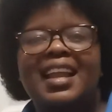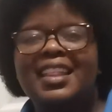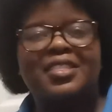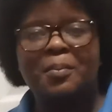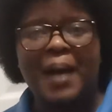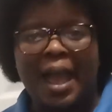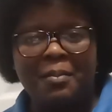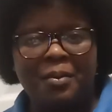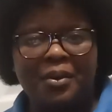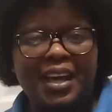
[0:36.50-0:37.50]
in the
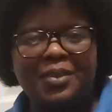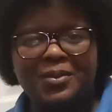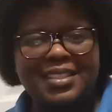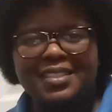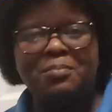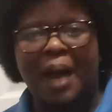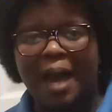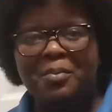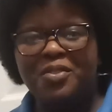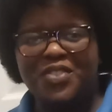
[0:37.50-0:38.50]
Bible. It was the
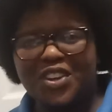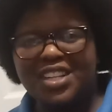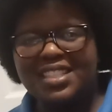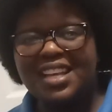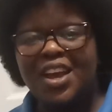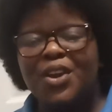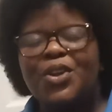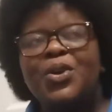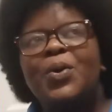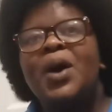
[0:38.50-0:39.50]
Bible verse,
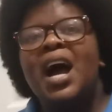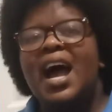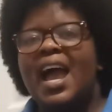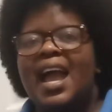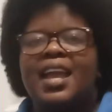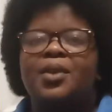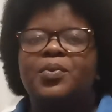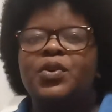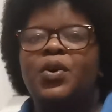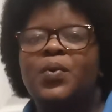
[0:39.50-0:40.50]
you know. He
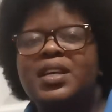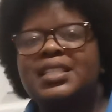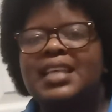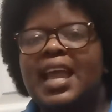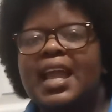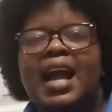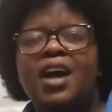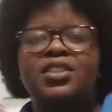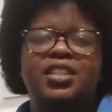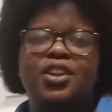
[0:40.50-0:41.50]
would always say,
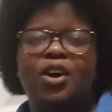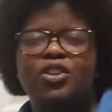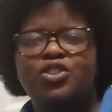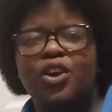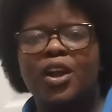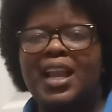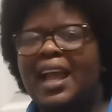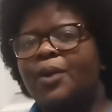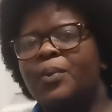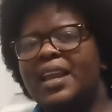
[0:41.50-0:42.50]
"Count it all joy."
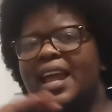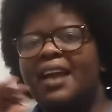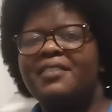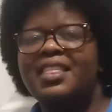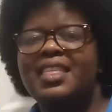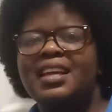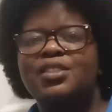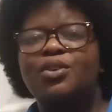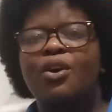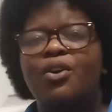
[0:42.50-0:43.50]
Like whenever
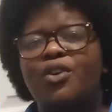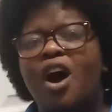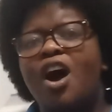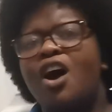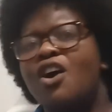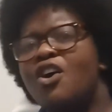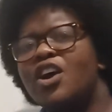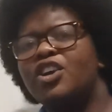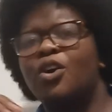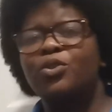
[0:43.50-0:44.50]
things go wrong
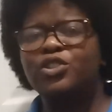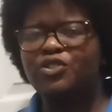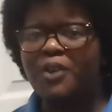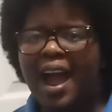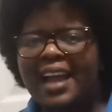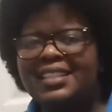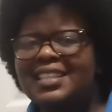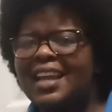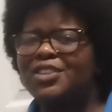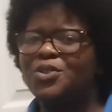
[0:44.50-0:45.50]
or it goes right,
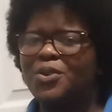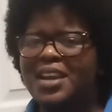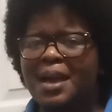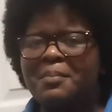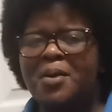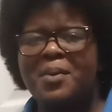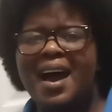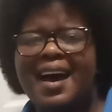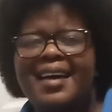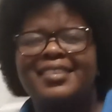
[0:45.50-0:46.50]
say joy number
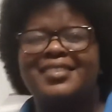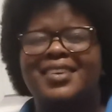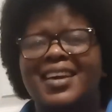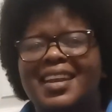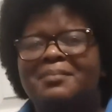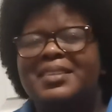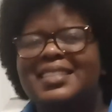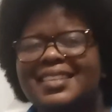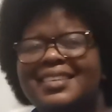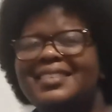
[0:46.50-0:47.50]
one, joy number
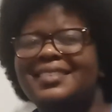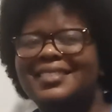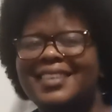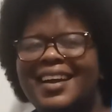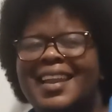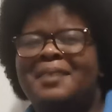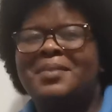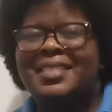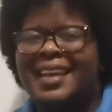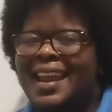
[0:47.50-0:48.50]
two, joy
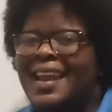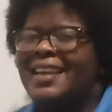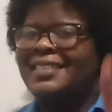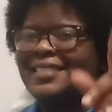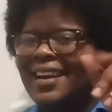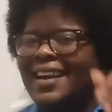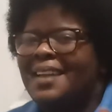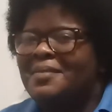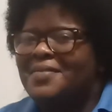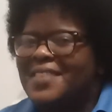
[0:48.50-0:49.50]
number three, joy
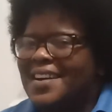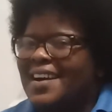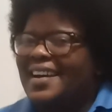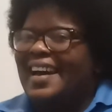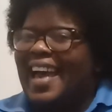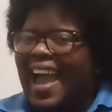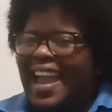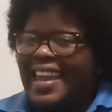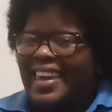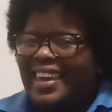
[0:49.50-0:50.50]
number four.
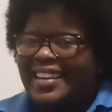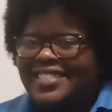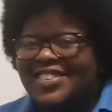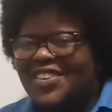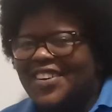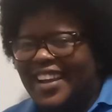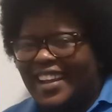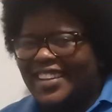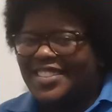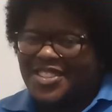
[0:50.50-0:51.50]
Hey, joy,
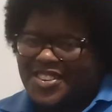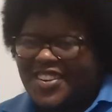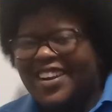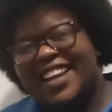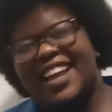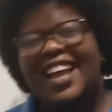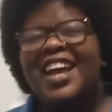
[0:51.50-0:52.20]
joy.